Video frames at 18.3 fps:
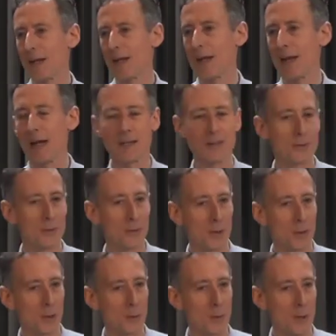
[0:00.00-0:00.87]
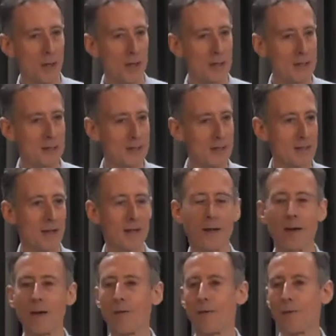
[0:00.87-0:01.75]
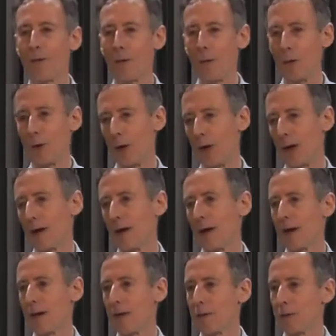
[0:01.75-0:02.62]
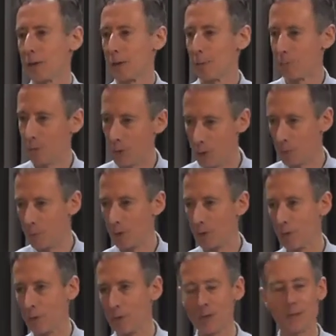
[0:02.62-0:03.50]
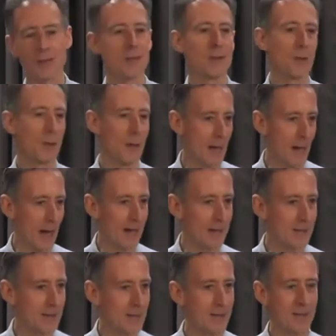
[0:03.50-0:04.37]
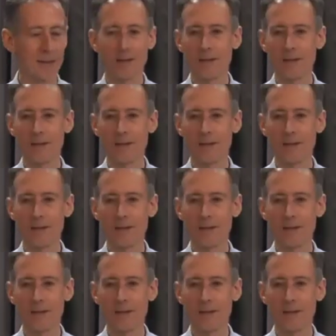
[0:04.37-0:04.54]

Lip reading: in our school was for the pupils to elect